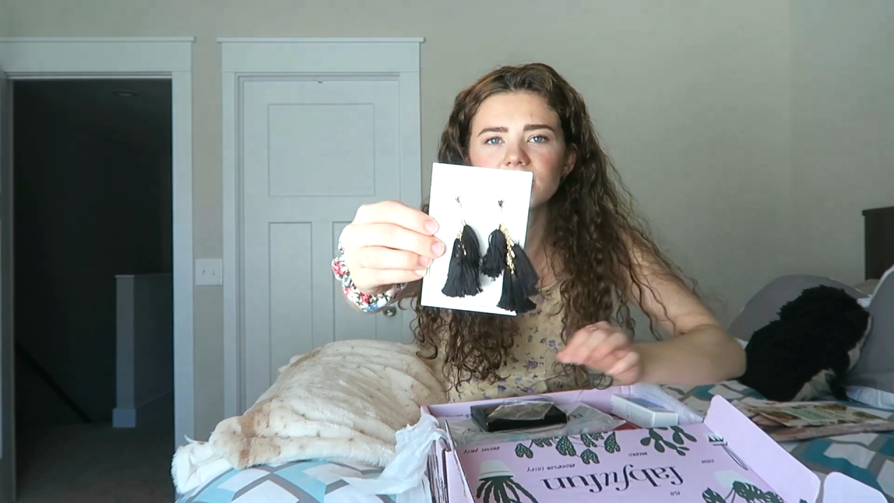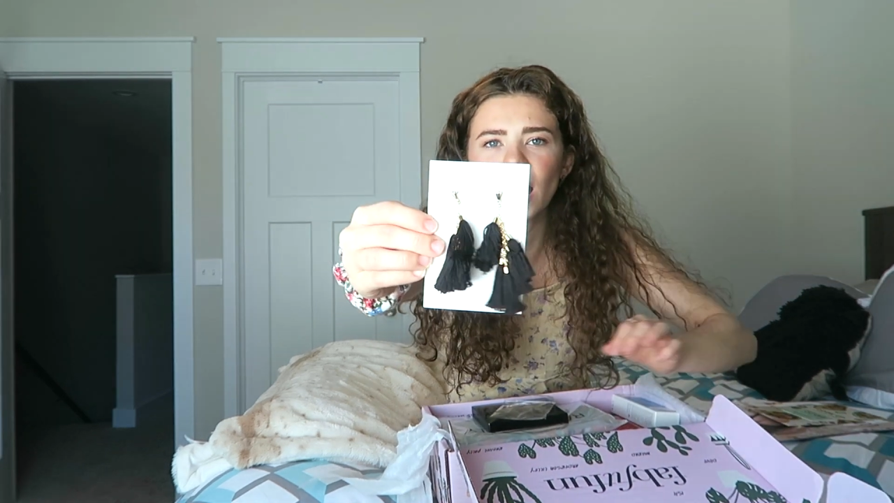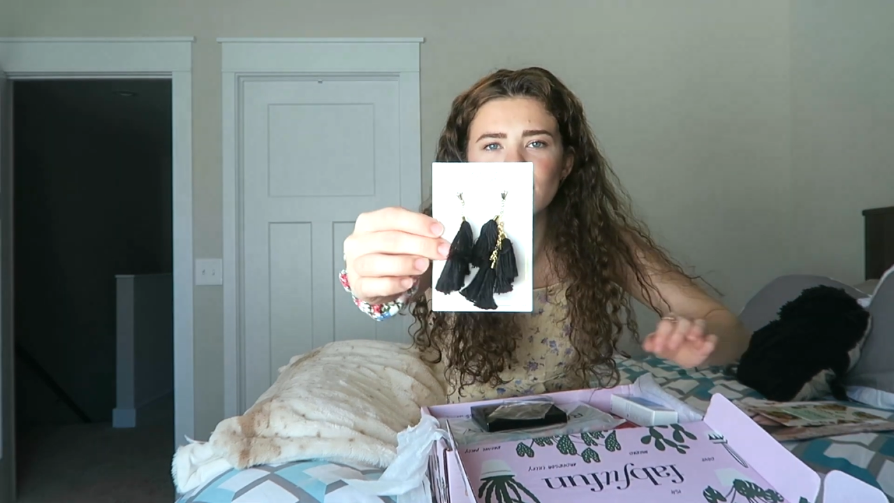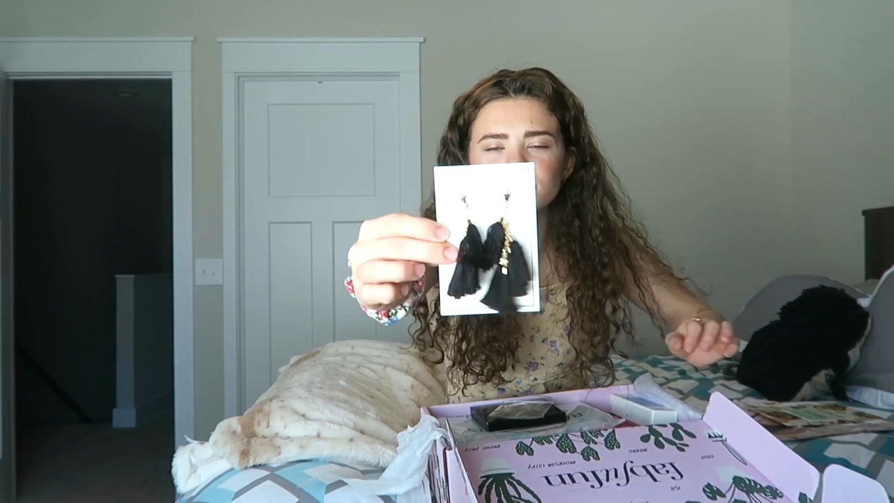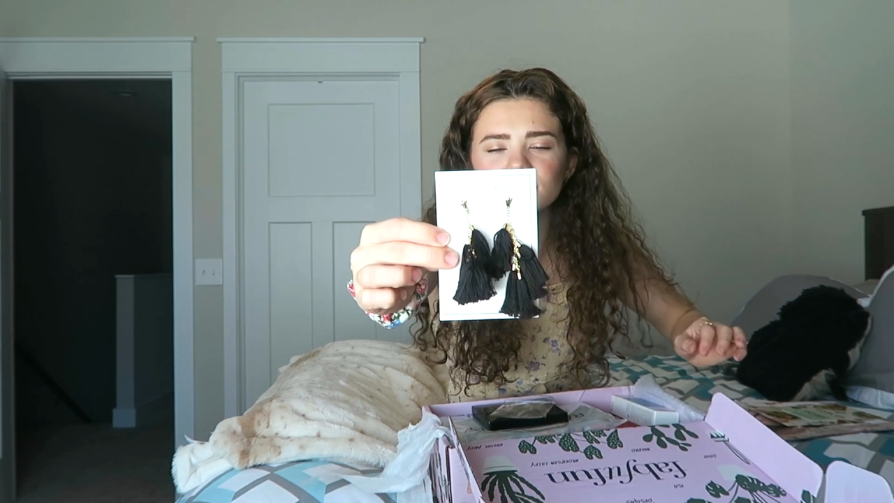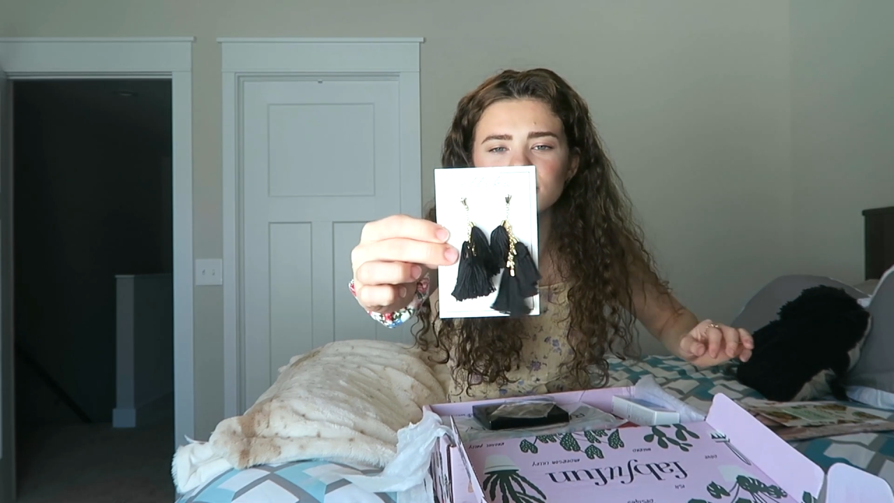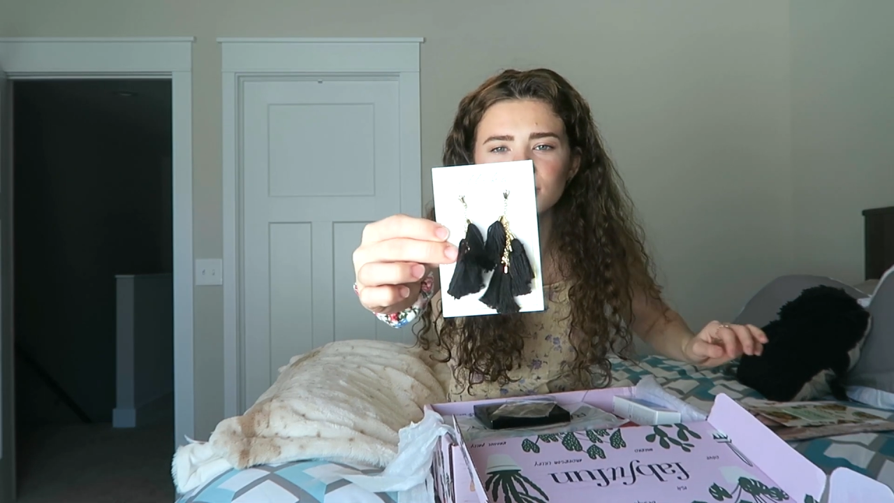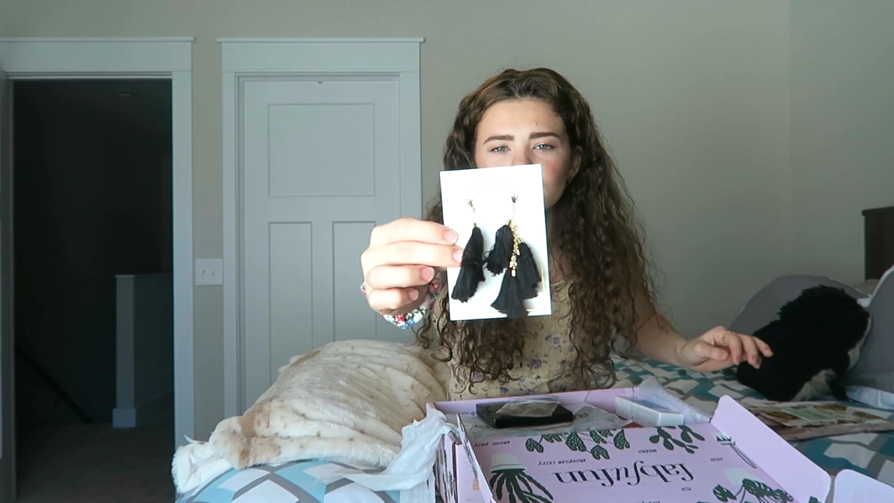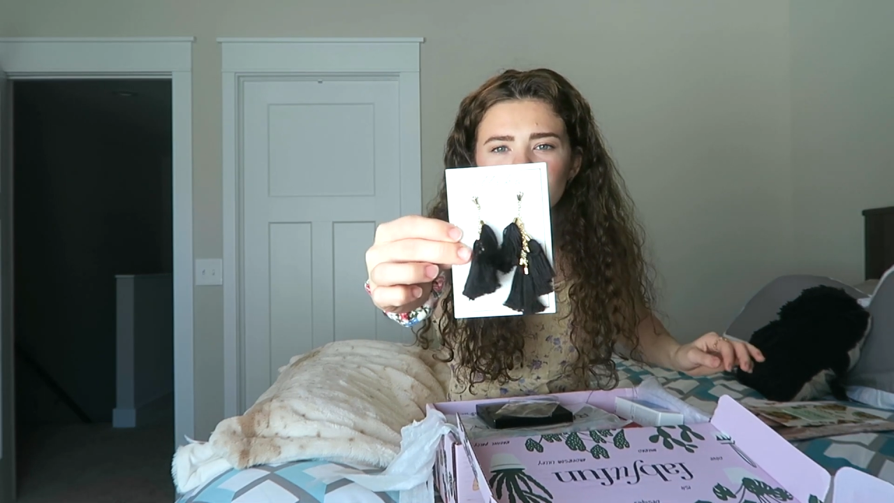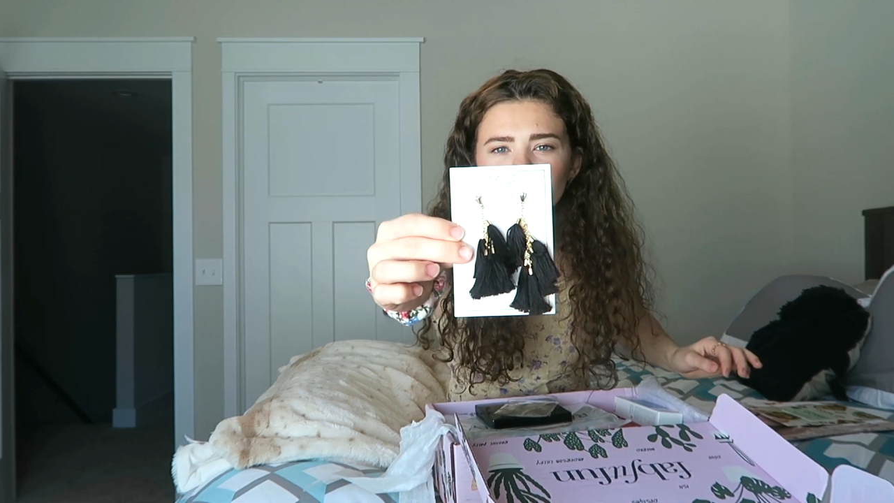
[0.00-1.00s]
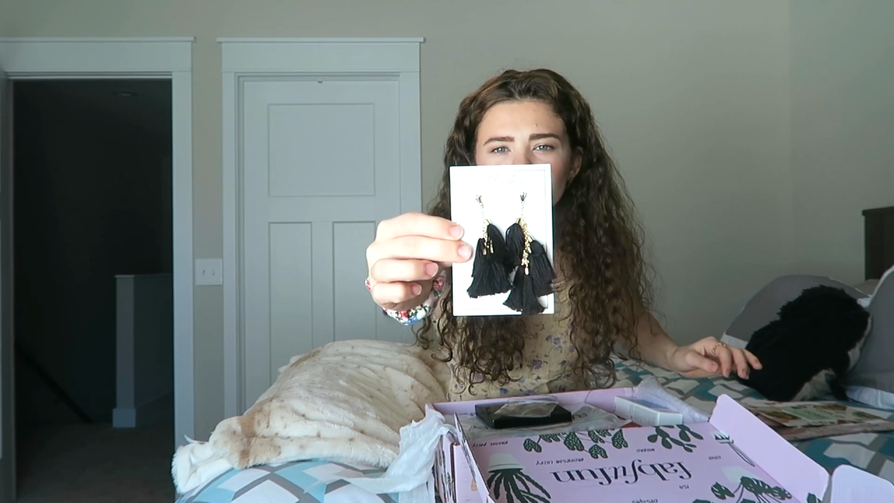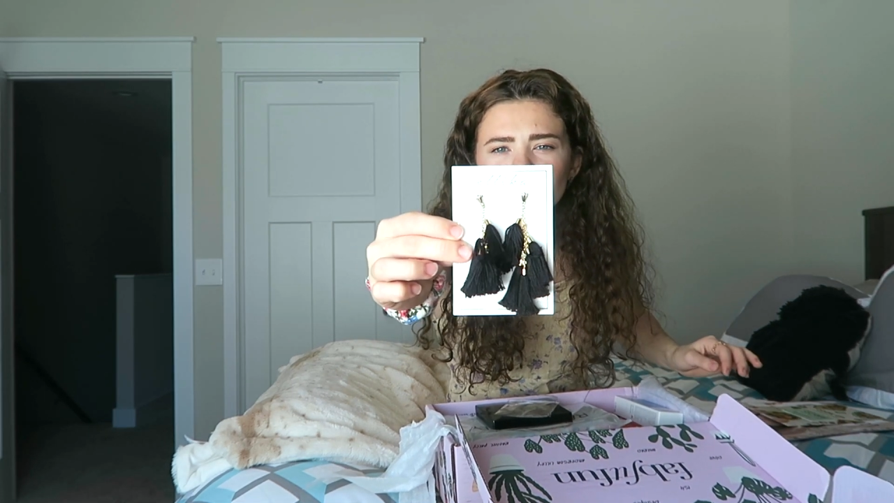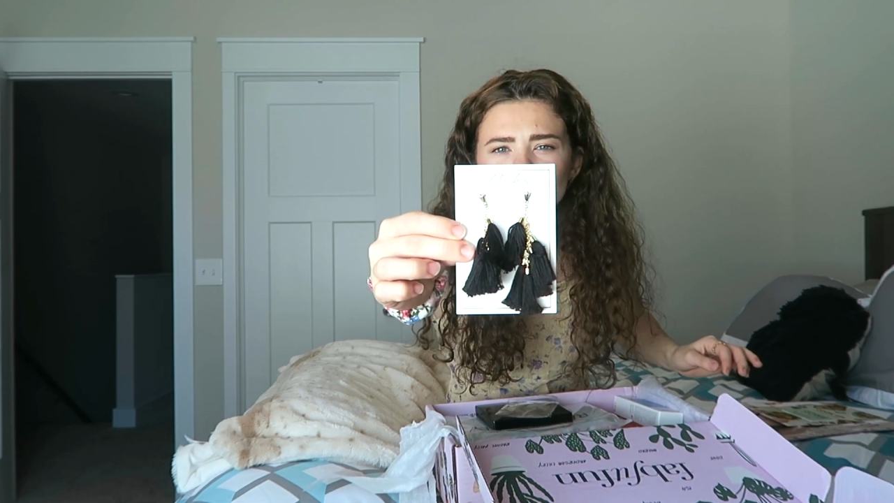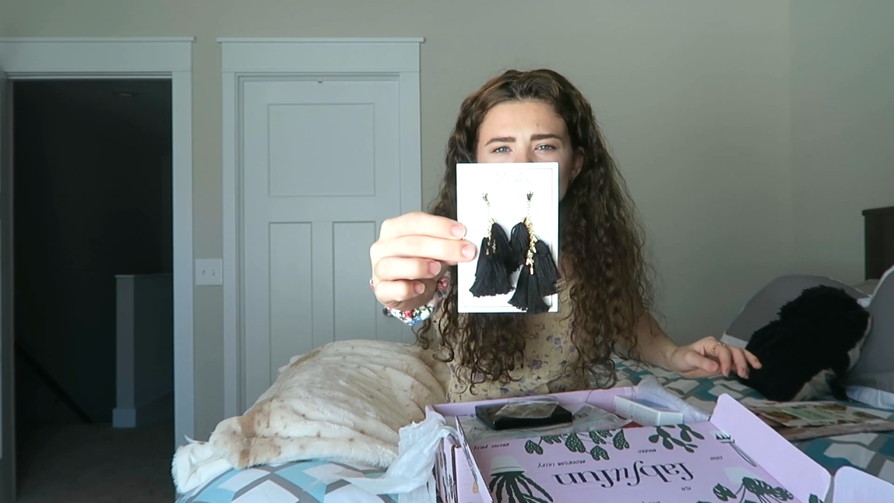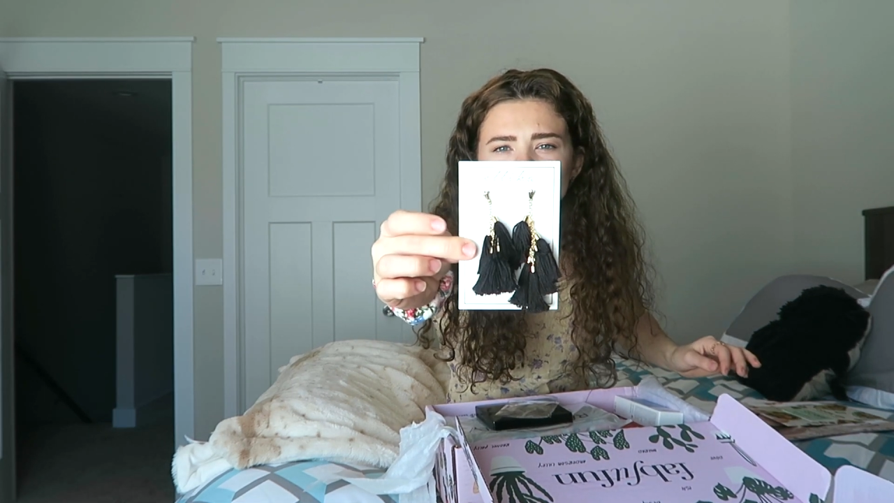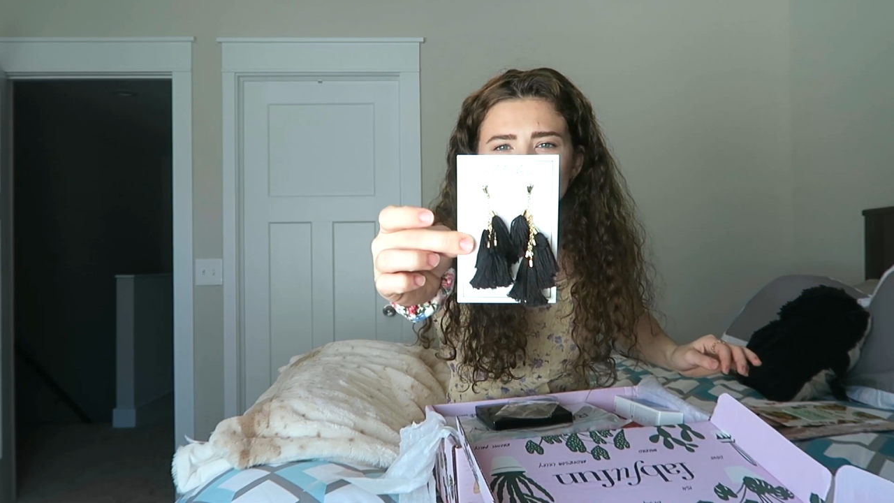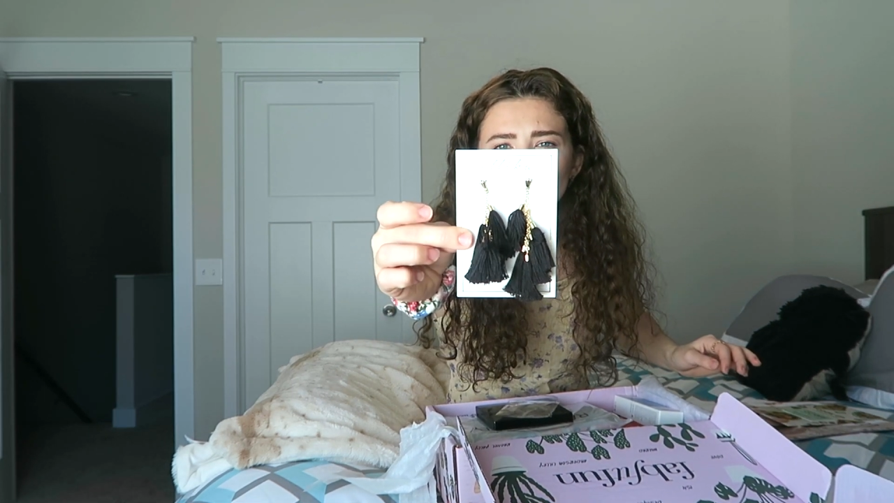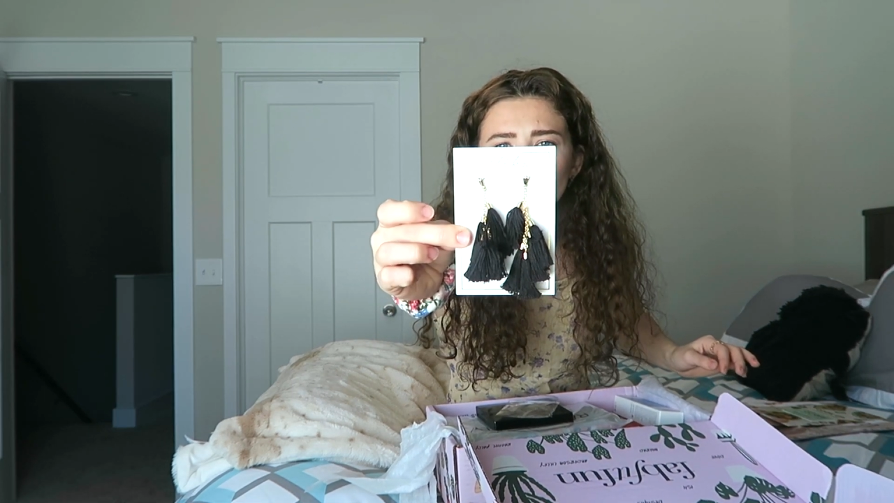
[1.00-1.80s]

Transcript: tassel-y earrings.